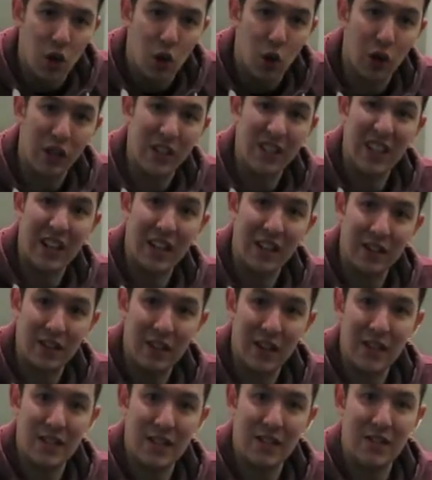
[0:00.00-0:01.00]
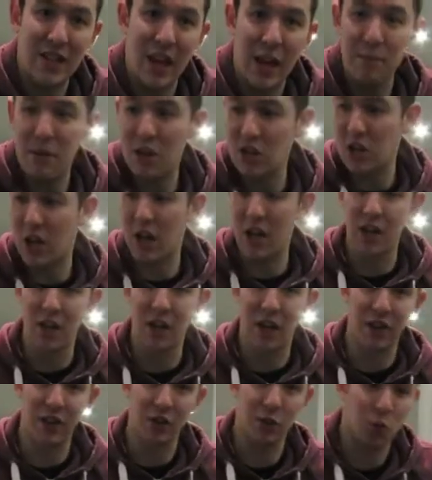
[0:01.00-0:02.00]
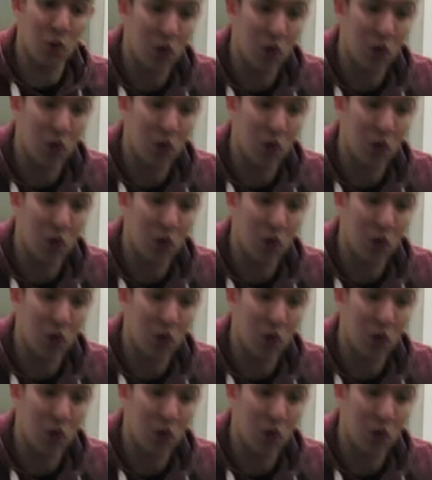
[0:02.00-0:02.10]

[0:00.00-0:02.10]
all you need is a tape measure and a